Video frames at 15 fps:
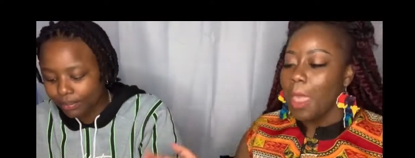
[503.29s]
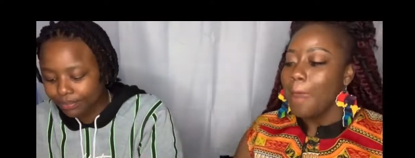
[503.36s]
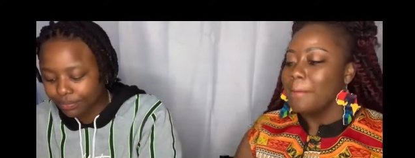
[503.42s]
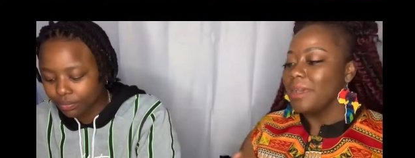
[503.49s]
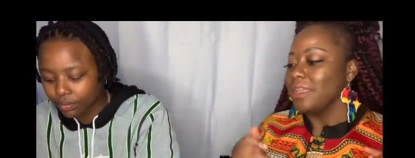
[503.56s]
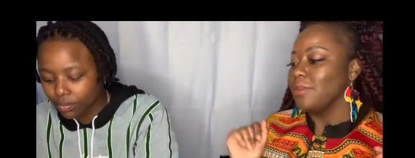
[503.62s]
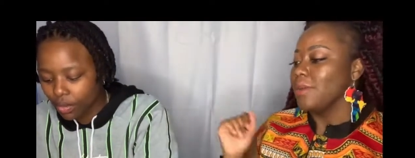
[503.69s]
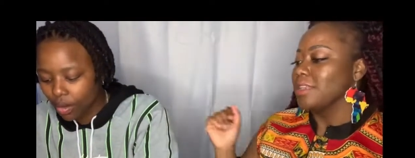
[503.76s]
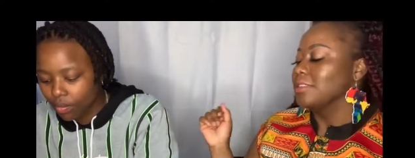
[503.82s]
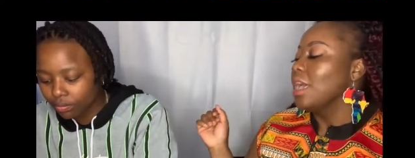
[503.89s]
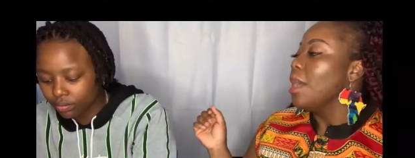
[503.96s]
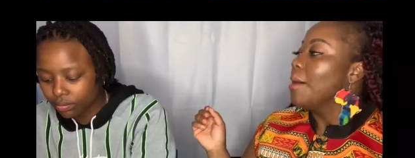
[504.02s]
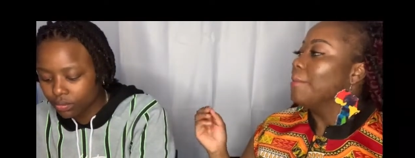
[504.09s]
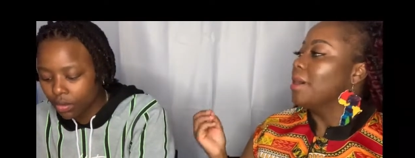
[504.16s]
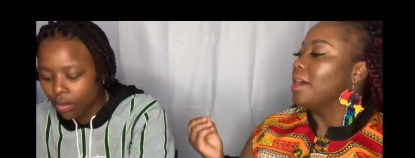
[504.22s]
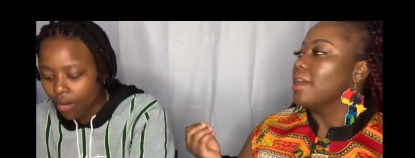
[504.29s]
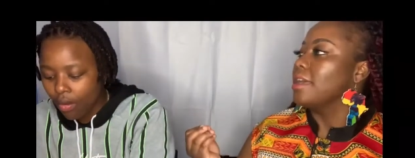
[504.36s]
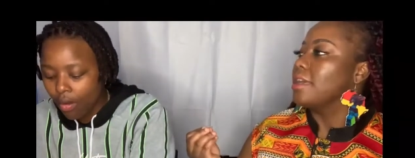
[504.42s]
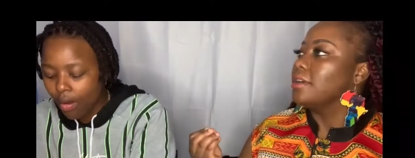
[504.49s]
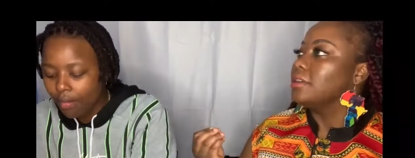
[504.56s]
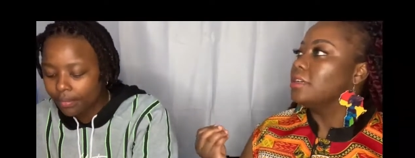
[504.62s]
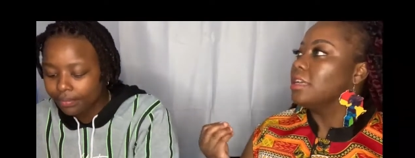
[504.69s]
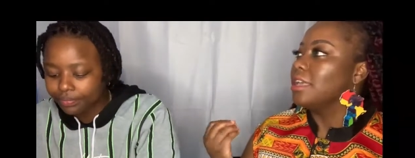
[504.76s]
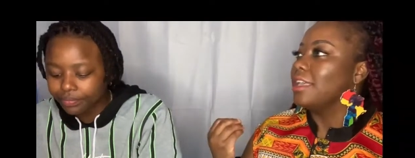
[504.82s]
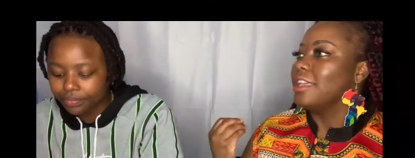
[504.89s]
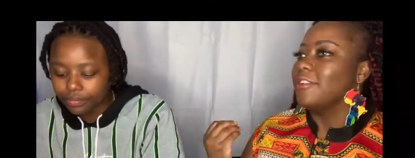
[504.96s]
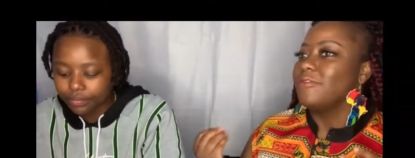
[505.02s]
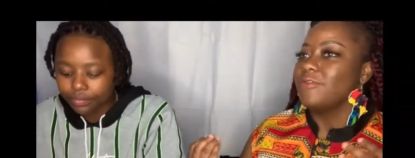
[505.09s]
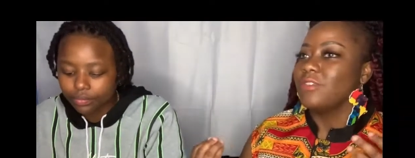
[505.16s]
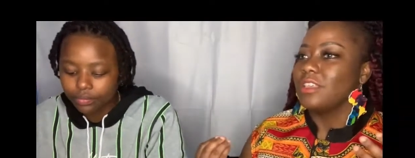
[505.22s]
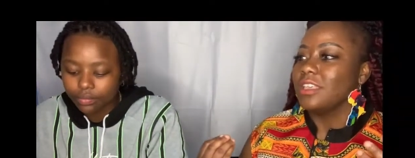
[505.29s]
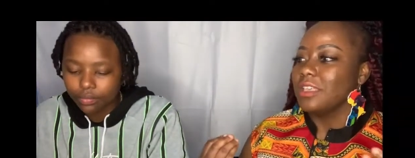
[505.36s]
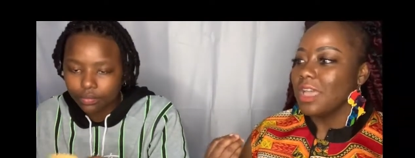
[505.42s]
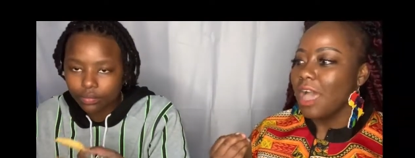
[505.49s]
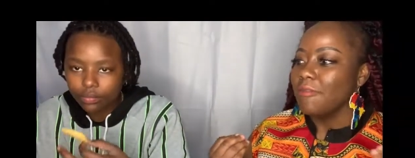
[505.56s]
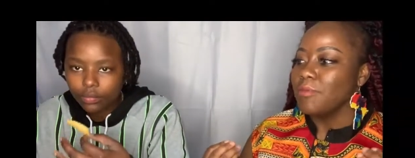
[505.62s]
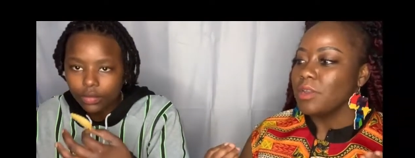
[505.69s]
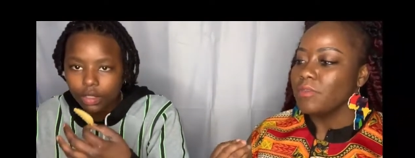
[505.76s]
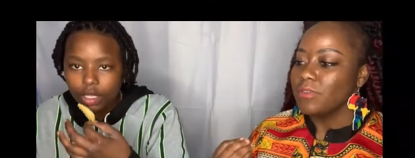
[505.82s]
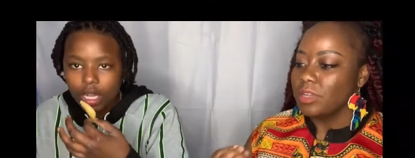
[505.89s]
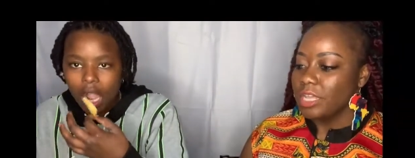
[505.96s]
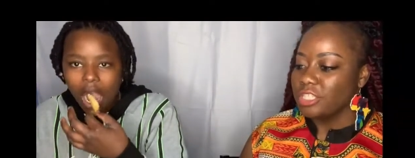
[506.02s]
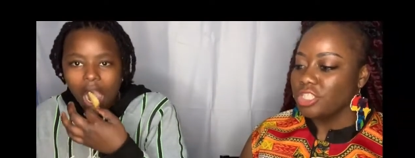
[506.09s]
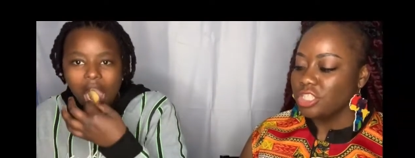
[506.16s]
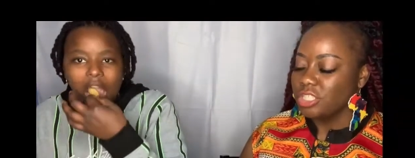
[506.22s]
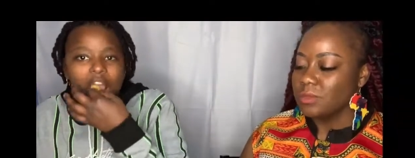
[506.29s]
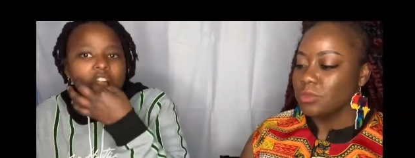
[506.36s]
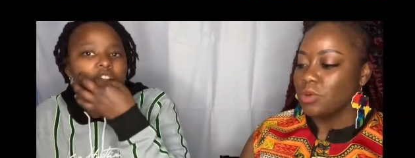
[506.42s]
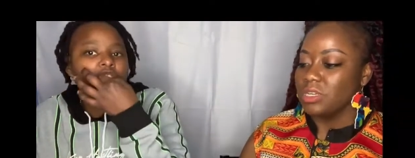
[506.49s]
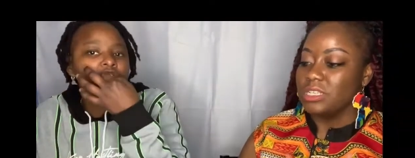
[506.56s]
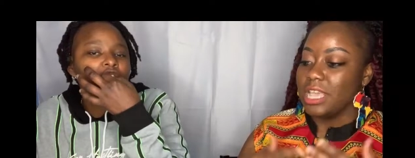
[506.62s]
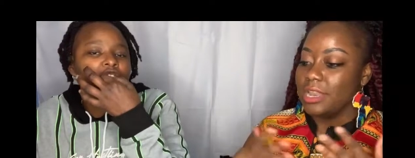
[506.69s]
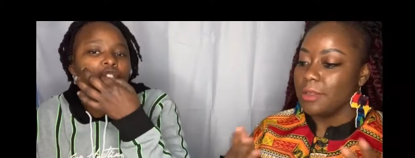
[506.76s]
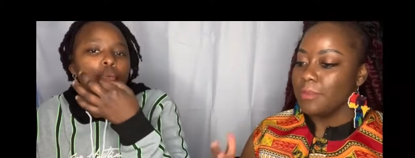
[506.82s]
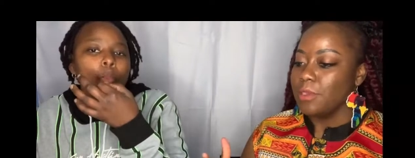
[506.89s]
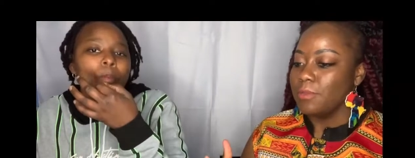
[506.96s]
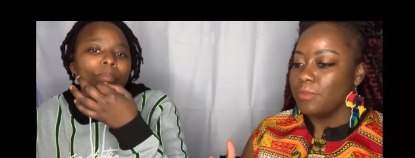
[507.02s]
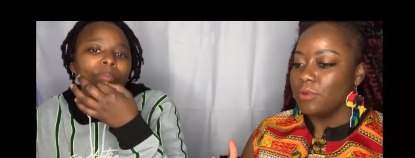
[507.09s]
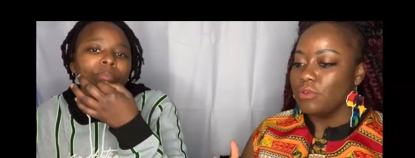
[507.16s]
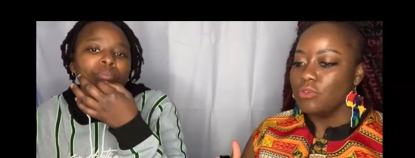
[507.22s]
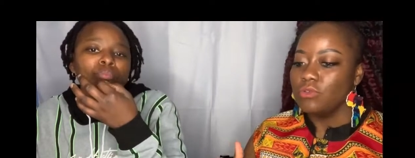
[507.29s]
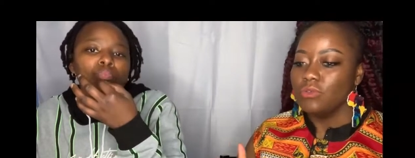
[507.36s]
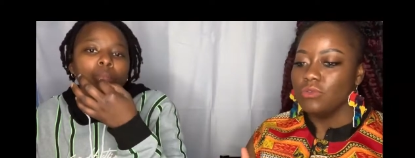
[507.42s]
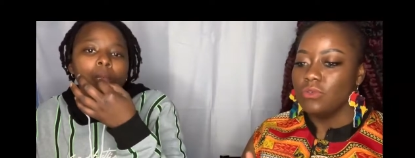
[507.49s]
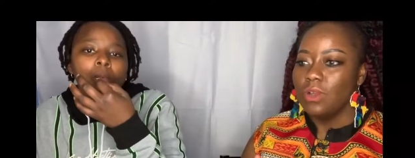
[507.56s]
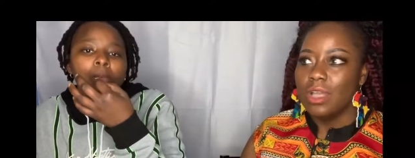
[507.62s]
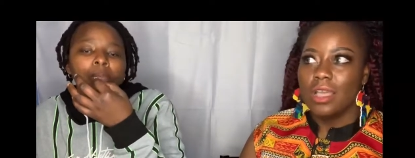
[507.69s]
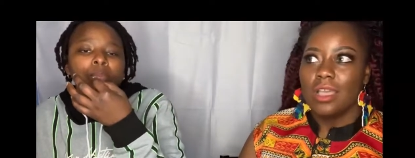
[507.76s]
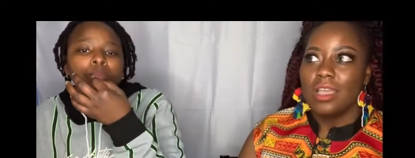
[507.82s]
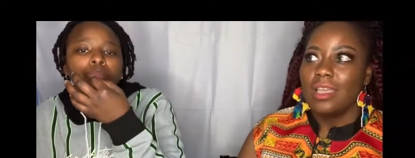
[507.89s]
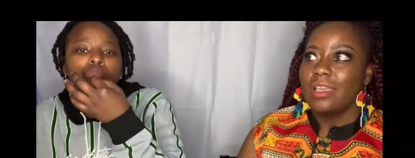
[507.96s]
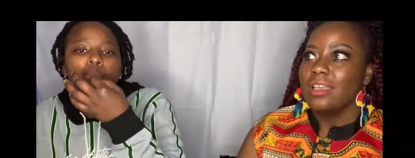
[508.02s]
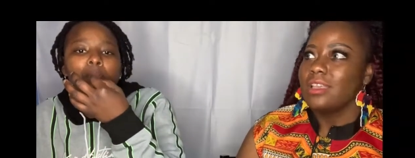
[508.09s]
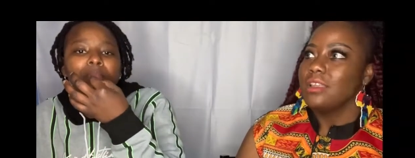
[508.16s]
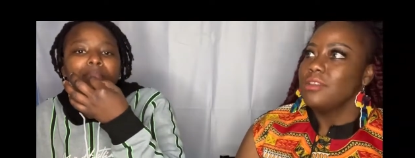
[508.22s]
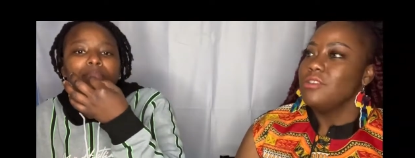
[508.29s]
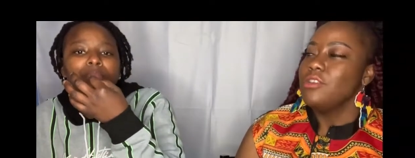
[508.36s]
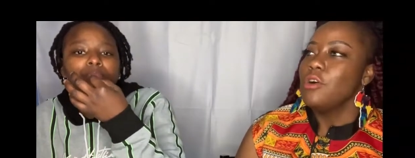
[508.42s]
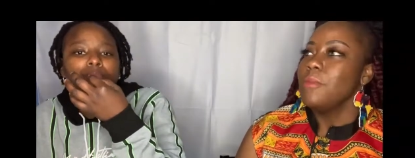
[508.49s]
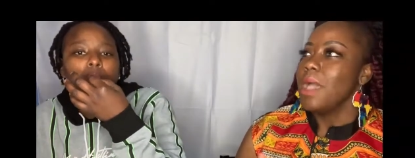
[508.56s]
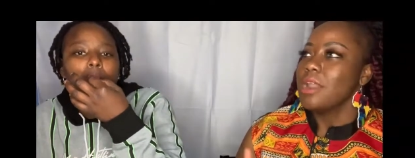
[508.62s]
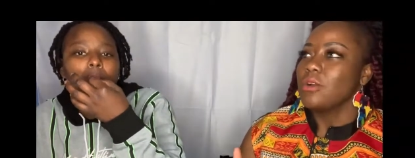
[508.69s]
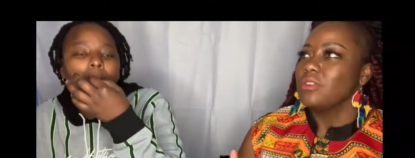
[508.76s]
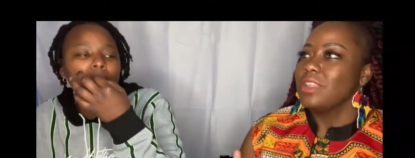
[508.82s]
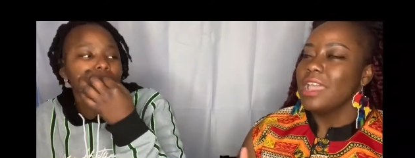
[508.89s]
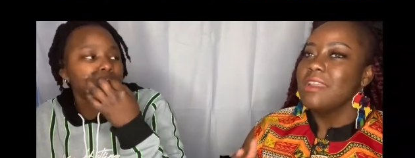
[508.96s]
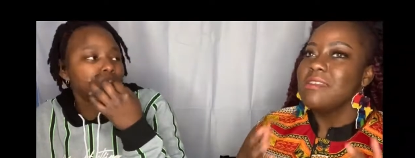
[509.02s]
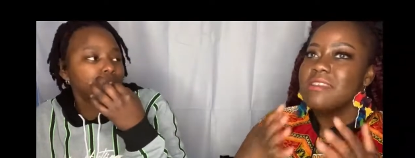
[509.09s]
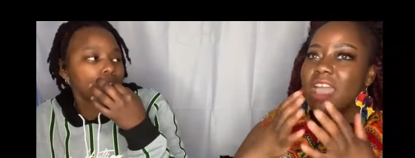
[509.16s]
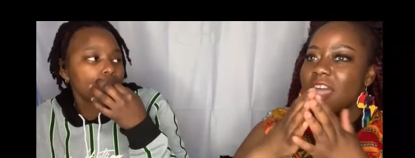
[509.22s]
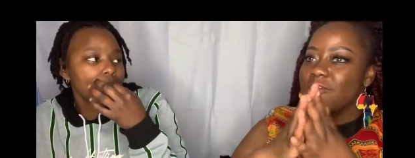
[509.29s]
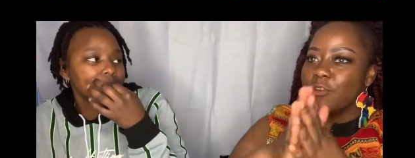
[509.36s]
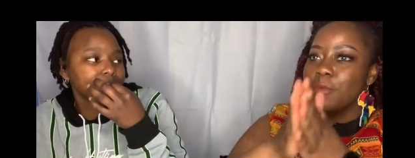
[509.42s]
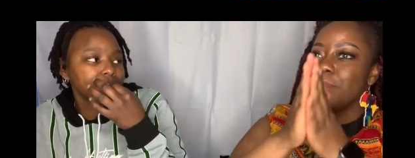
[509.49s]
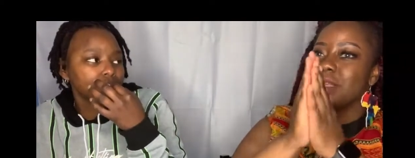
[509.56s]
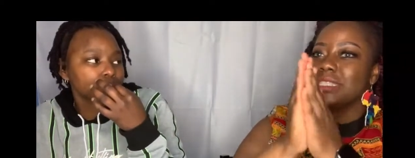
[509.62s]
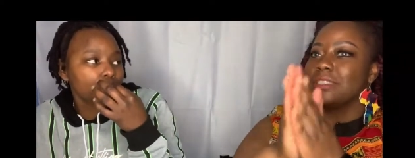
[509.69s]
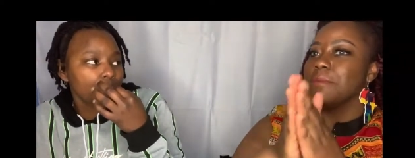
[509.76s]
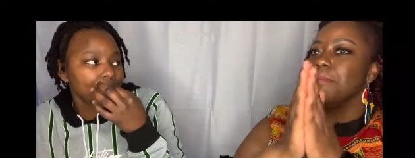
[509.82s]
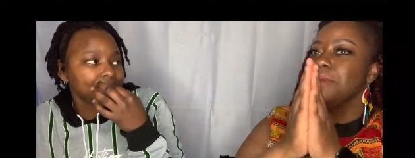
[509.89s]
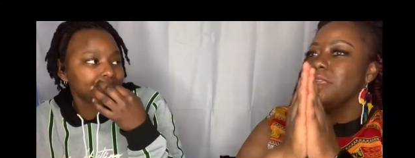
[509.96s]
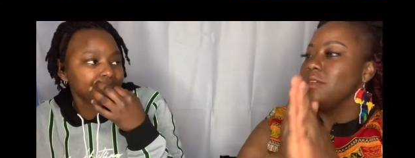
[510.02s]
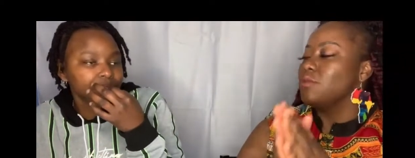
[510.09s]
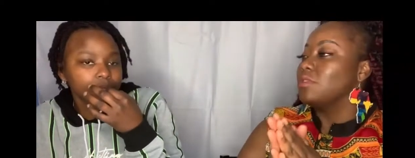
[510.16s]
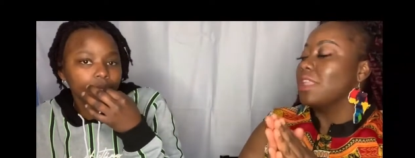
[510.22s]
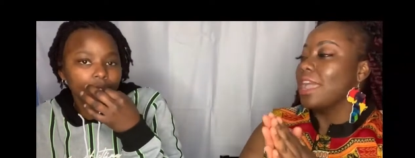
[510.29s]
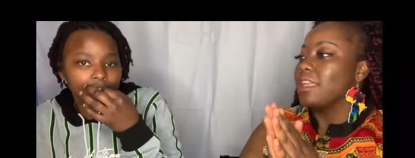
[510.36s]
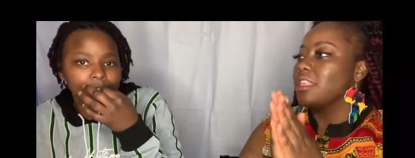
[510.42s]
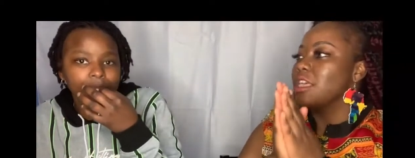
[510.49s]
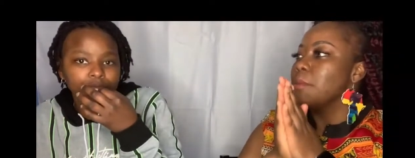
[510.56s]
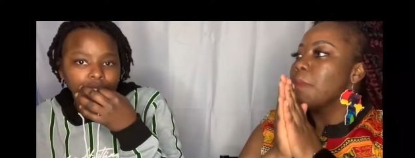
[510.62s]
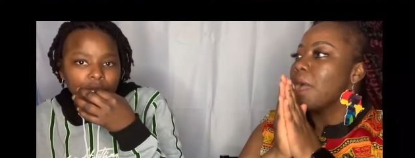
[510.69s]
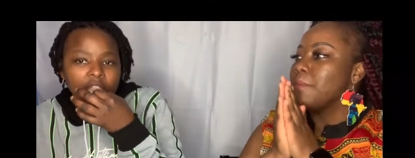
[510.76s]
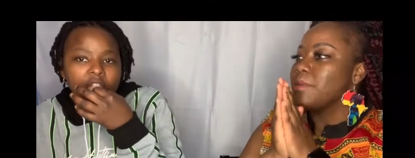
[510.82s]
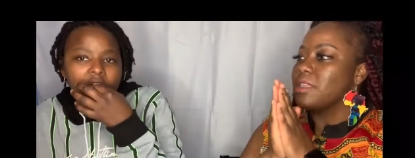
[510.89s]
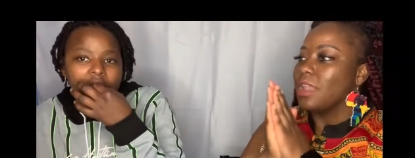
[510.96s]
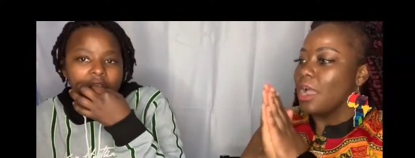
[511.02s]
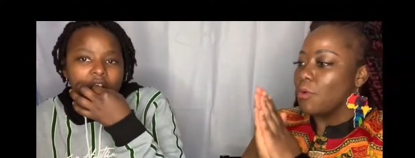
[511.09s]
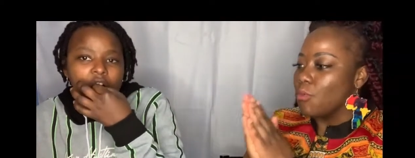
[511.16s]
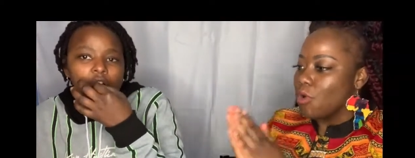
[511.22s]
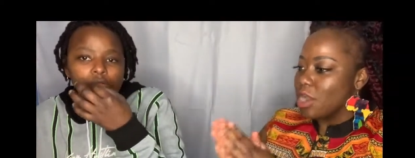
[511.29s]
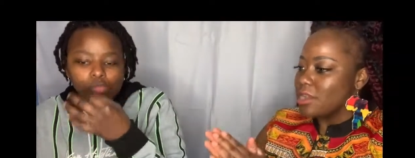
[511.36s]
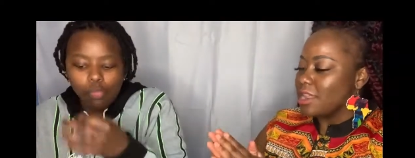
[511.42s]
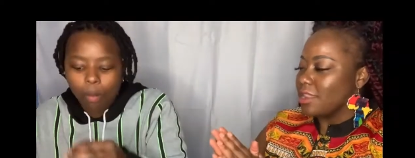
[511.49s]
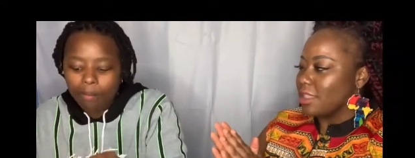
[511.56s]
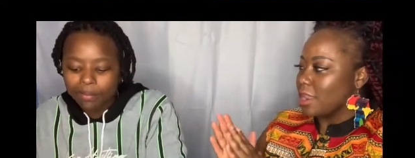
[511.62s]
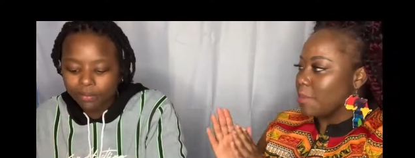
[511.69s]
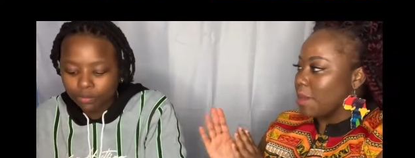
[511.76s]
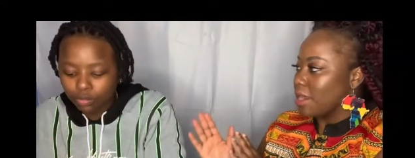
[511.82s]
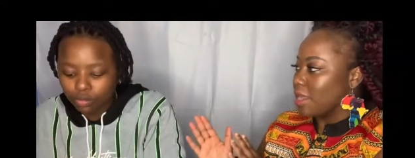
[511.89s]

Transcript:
Speaker 1: But anyways, but if I've been in relationships or dated people who no matter they never miss a beat like it might be like one day that they might